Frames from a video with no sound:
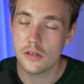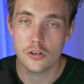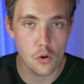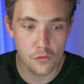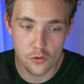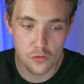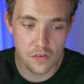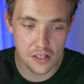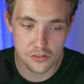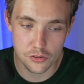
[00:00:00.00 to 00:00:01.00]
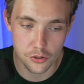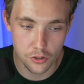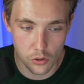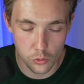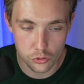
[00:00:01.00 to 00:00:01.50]
go through faster, you can
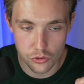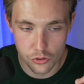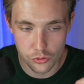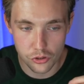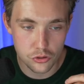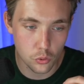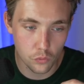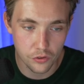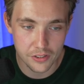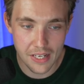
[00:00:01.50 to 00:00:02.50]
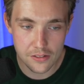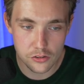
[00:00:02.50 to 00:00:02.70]
also use the tool for that.